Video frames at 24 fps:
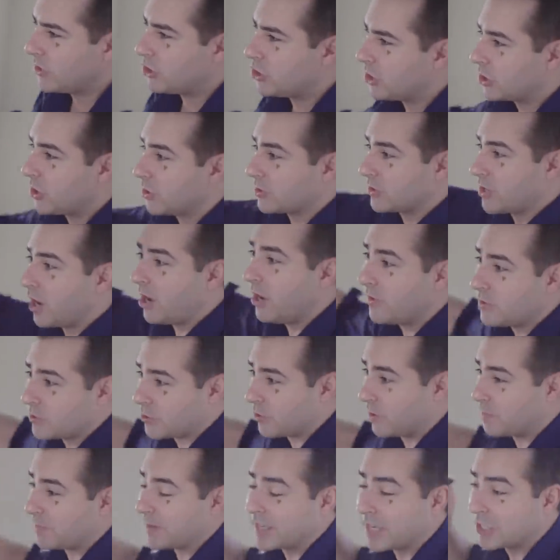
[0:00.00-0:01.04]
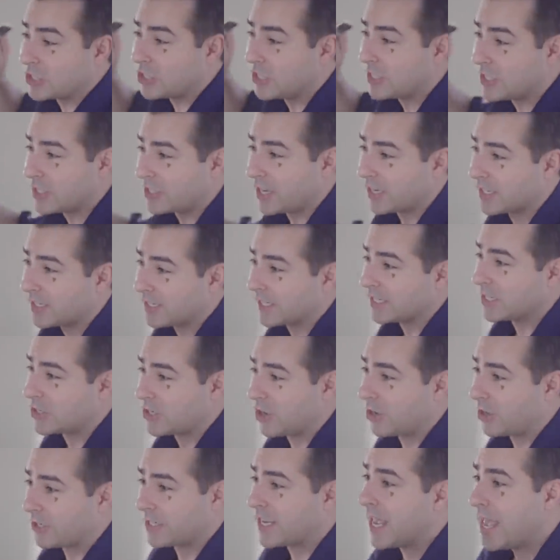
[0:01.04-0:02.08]
credit where credit is due. He is
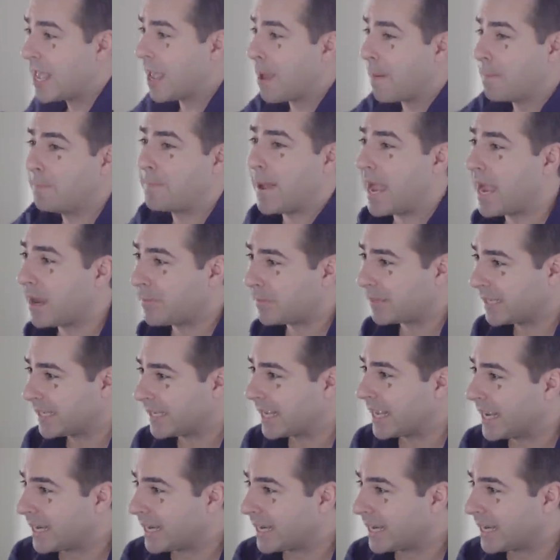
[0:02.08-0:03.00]
right about how politics are